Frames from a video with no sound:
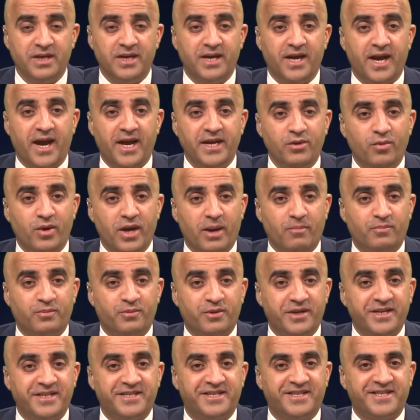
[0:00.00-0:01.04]
Anyway, I'm
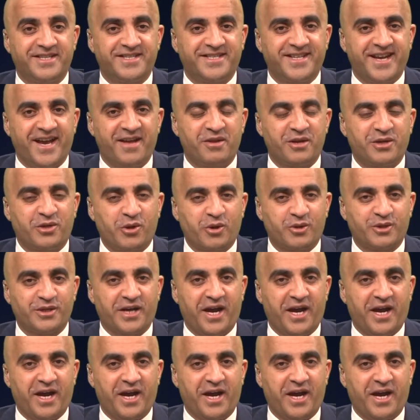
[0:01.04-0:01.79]
pleased to say that Dr.